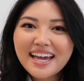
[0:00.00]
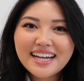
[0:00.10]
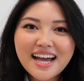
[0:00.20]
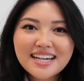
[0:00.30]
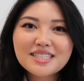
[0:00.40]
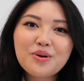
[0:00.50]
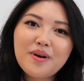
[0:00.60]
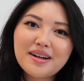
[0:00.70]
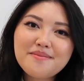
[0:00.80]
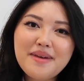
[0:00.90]
Hi guys,
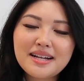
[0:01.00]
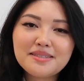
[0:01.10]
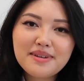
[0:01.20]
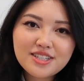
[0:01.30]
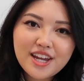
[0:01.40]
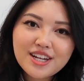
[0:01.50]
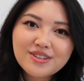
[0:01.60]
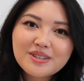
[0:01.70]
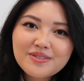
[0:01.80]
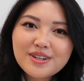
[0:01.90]
welcome back to my
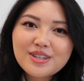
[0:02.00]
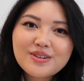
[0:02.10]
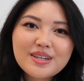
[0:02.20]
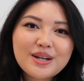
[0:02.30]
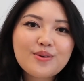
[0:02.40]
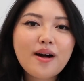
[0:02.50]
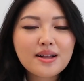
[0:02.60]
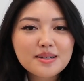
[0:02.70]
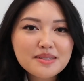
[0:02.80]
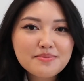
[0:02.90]
channel, or if you're new here,
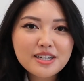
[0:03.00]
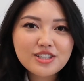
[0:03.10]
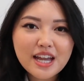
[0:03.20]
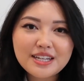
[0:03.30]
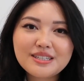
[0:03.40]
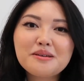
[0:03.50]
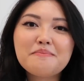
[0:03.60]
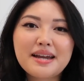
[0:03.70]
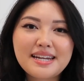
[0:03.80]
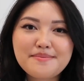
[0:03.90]
welcome to my channel.
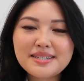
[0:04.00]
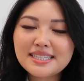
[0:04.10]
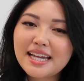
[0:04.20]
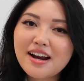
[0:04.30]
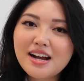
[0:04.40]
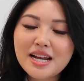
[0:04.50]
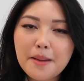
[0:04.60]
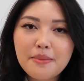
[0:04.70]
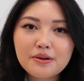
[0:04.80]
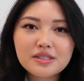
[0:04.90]
My name is Sarah and
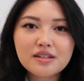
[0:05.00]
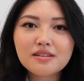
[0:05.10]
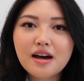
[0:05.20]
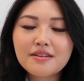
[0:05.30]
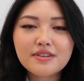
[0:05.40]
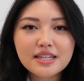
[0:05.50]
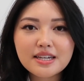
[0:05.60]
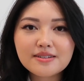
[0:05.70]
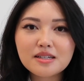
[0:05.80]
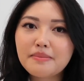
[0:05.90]
I post a lot of
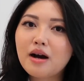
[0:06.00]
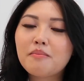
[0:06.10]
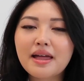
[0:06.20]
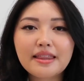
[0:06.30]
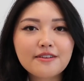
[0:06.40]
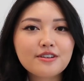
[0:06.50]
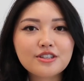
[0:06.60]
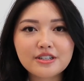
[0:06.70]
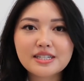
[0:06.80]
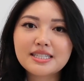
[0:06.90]
videos about my life
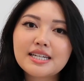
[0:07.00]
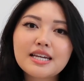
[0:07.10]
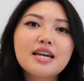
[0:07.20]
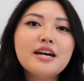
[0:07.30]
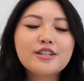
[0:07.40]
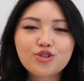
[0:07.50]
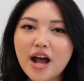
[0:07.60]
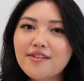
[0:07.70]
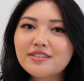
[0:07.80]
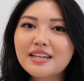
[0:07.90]
in New York City,
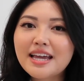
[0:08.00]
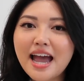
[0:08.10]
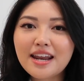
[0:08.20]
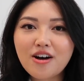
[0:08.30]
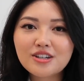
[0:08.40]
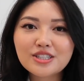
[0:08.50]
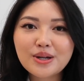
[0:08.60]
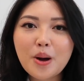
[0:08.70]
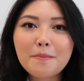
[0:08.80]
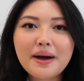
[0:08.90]
traveling, and
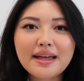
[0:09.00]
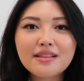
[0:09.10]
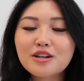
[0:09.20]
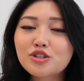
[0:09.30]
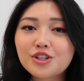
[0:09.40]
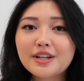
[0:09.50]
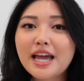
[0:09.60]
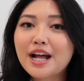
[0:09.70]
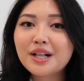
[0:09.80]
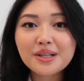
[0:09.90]
also my
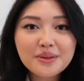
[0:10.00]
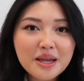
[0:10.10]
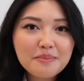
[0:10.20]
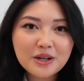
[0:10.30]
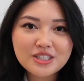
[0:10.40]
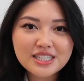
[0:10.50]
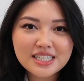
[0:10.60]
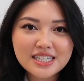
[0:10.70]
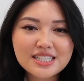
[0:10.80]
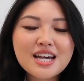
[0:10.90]
luxury and clothing
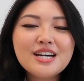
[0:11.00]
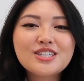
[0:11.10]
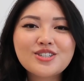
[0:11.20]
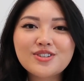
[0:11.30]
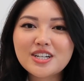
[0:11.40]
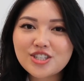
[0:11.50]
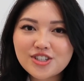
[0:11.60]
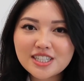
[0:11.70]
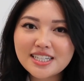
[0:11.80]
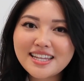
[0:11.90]
purchases. So if you're
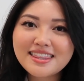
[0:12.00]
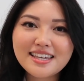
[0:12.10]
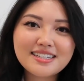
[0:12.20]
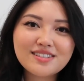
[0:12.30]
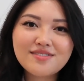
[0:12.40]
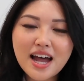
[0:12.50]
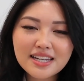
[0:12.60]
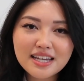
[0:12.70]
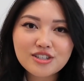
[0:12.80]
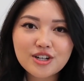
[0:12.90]
interested in things of
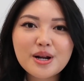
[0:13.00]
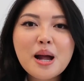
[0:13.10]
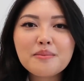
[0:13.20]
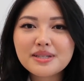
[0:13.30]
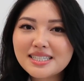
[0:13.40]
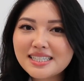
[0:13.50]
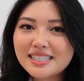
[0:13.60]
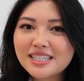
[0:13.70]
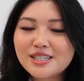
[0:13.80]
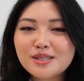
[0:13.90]
that nature, please
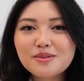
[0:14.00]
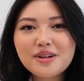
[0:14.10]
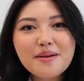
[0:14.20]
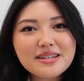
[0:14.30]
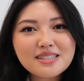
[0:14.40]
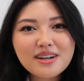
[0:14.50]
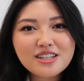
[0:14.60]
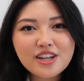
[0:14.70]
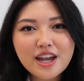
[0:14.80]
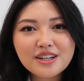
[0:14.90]
consider subscribing to
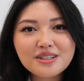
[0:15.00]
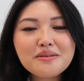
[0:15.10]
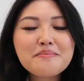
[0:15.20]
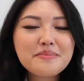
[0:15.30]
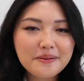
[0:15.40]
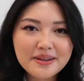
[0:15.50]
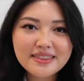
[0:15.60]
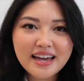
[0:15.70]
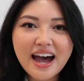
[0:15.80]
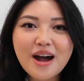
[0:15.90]
my channel. But
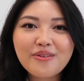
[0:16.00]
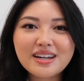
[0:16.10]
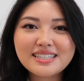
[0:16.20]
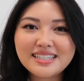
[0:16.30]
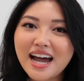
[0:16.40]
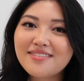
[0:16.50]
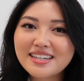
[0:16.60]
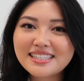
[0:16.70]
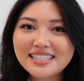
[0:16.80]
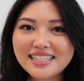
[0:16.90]
with that, I want to dive
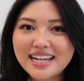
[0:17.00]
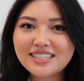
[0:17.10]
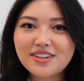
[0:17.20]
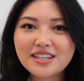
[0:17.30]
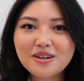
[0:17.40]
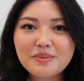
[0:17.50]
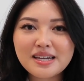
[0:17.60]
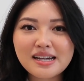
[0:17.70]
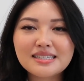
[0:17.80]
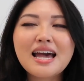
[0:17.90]
into today's video
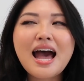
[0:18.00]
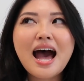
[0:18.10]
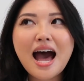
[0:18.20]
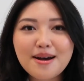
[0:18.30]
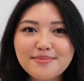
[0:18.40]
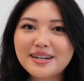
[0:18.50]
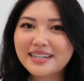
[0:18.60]
because I'm